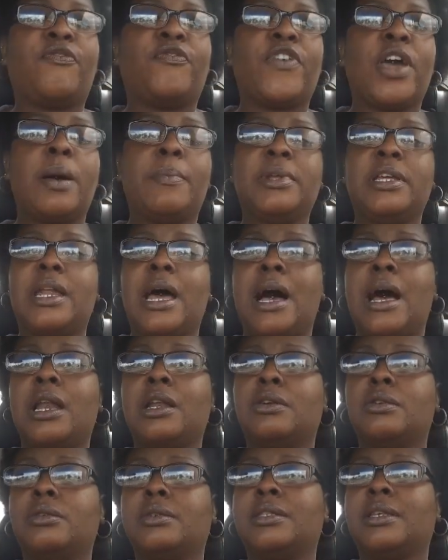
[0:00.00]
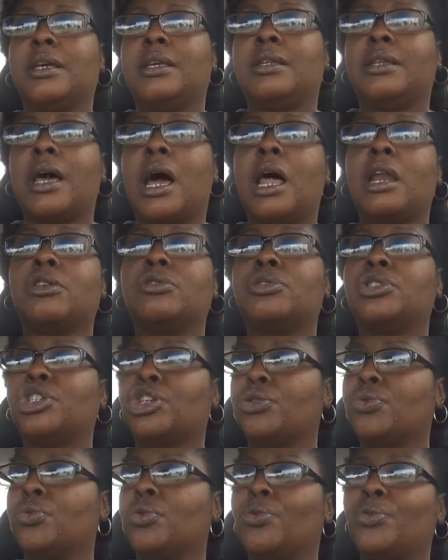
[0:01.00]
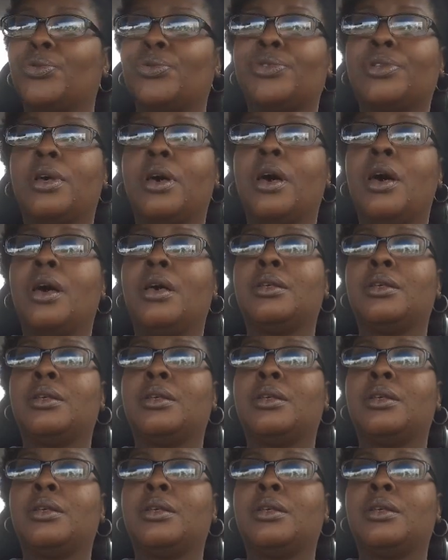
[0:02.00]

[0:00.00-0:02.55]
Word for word: Family Dollars, and Dollar Generals